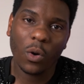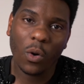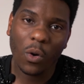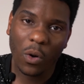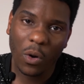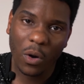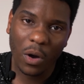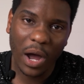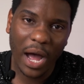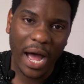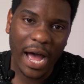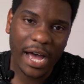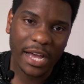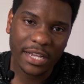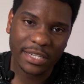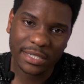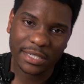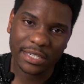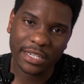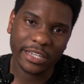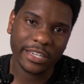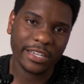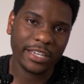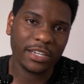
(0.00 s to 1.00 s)
or are
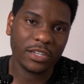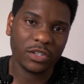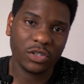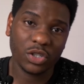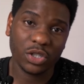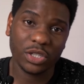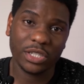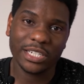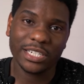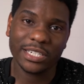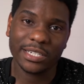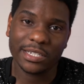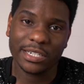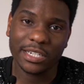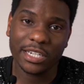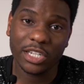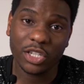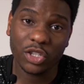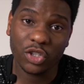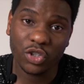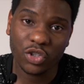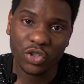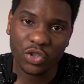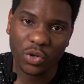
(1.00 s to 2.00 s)
seeking to just
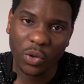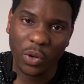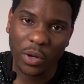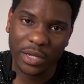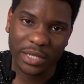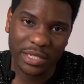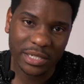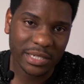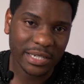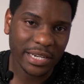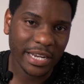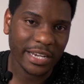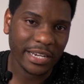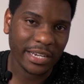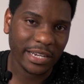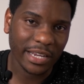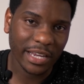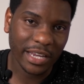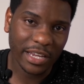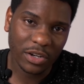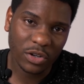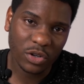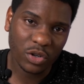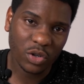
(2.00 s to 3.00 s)
enjoy staying
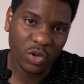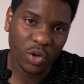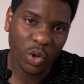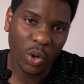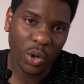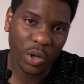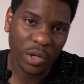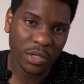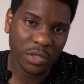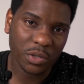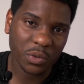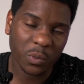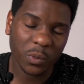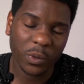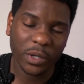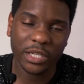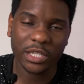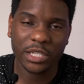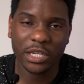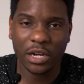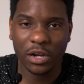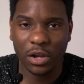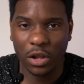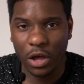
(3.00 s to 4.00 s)
indoors,
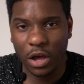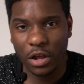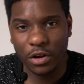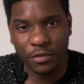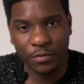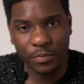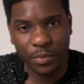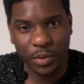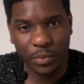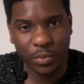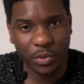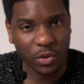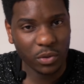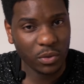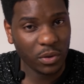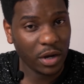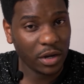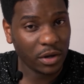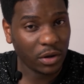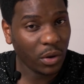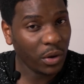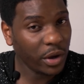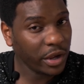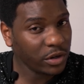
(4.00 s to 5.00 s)
which a lot of people who are
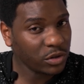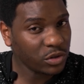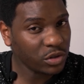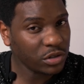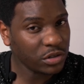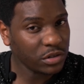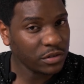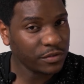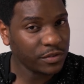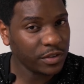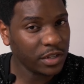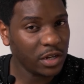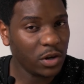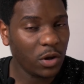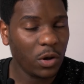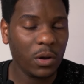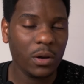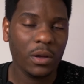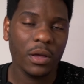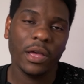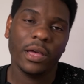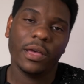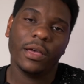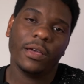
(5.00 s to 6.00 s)
going to Tofino,
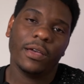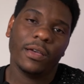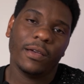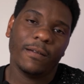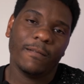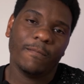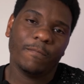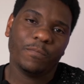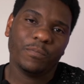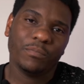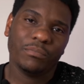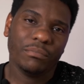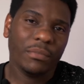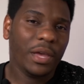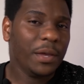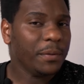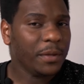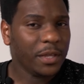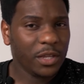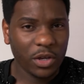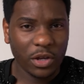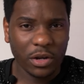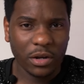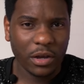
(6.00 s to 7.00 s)
maybe
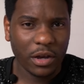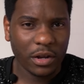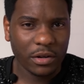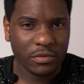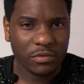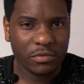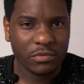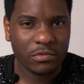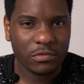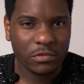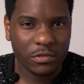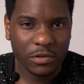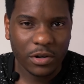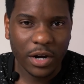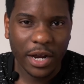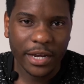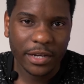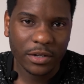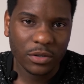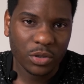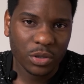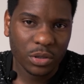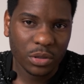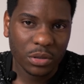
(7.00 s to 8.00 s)
you're not
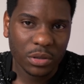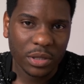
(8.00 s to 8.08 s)
trying to do